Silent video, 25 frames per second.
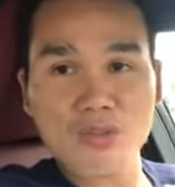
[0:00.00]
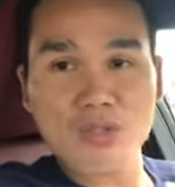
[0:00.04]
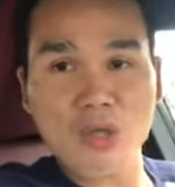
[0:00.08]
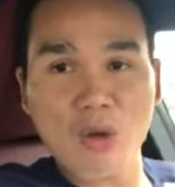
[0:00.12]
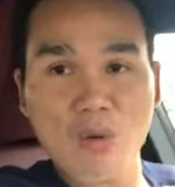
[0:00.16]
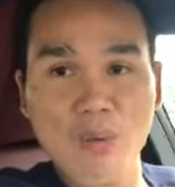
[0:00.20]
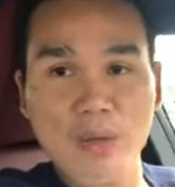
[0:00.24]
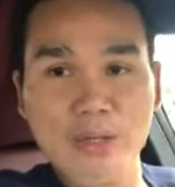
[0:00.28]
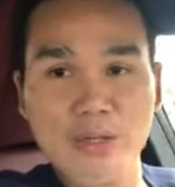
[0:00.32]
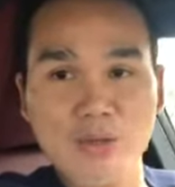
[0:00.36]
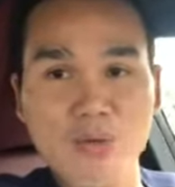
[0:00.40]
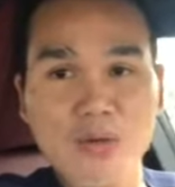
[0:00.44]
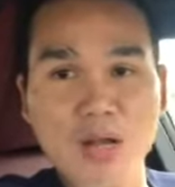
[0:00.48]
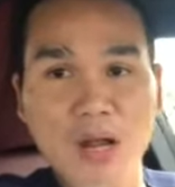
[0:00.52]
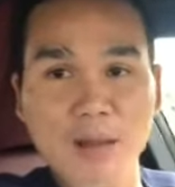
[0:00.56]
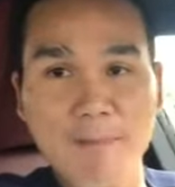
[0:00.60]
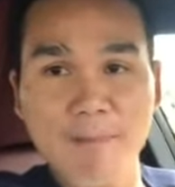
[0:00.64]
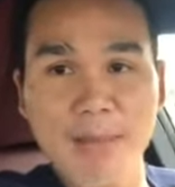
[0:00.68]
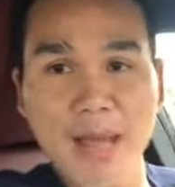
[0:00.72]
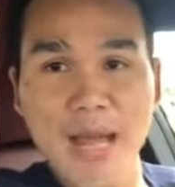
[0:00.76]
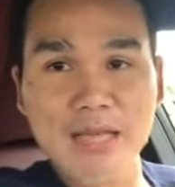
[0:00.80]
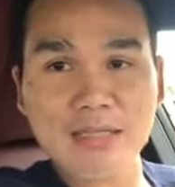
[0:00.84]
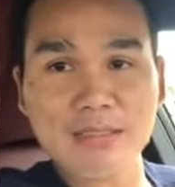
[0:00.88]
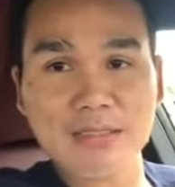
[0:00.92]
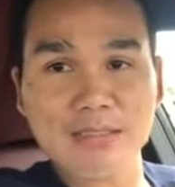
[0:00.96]
when you come
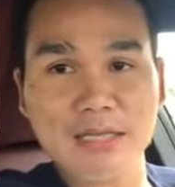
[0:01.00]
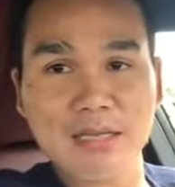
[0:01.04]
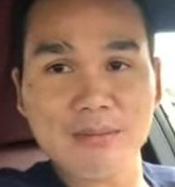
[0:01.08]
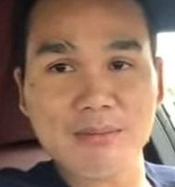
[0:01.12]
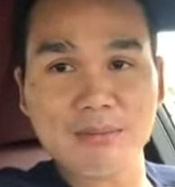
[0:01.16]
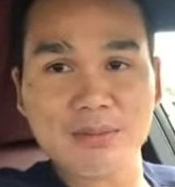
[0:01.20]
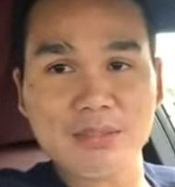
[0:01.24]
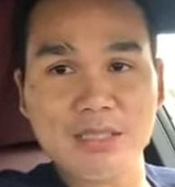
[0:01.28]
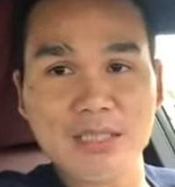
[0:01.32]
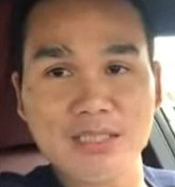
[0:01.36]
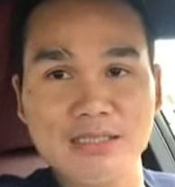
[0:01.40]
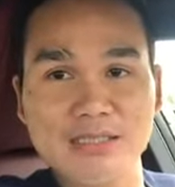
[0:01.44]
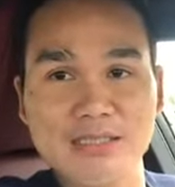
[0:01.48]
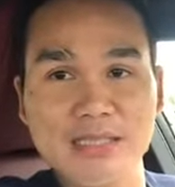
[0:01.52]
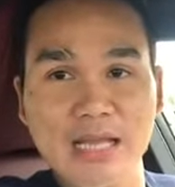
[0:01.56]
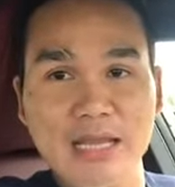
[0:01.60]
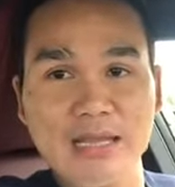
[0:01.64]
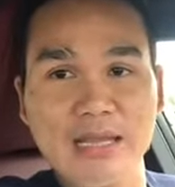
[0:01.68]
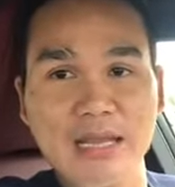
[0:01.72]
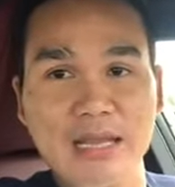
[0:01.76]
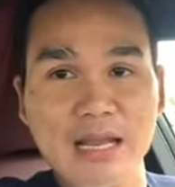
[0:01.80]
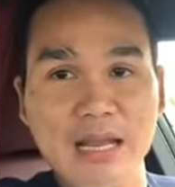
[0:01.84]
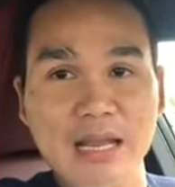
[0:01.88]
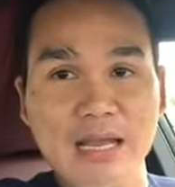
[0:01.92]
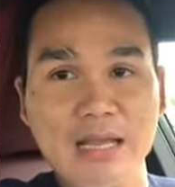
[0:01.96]
back to them, just say
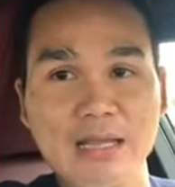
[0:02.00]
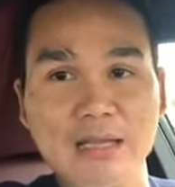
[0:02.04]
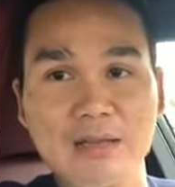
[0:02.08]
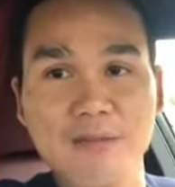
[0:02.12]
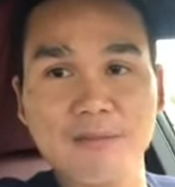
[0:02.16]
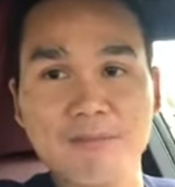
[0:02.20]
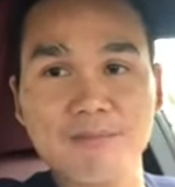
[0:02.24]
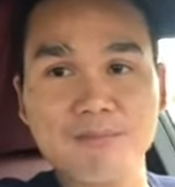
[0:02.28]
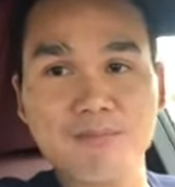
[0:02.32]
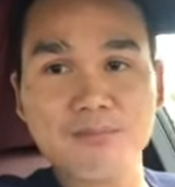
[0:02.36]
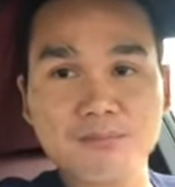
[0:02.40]
that, hey,